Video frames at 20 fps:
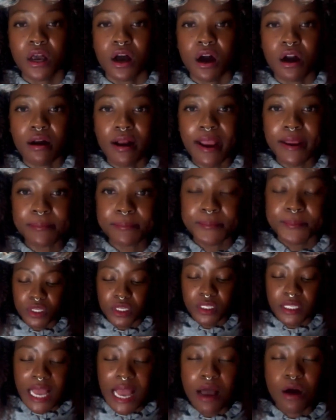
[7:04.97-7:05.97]
All right.
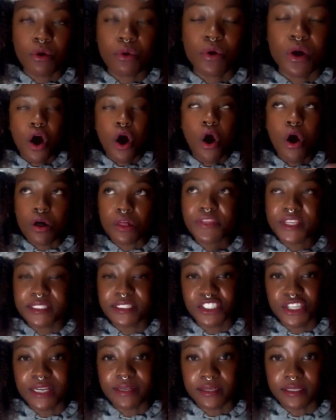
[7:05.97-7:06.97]
Now, all these
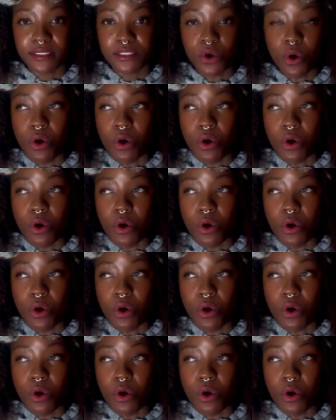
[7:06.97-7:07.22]
agendas,